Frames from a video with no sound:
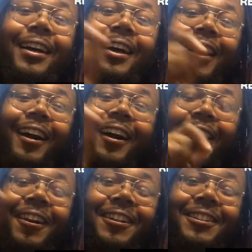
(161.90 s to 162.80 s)
a
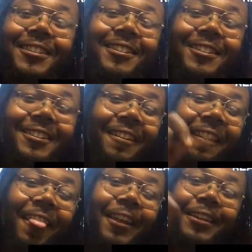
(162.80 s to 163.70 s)
artist
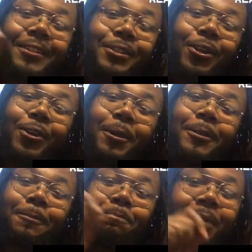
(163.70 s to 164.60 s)
showing us
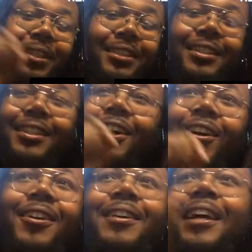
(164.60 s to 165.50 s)
a picture of
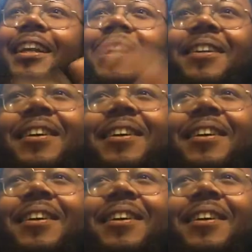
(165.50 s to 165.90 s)
art, goddamn.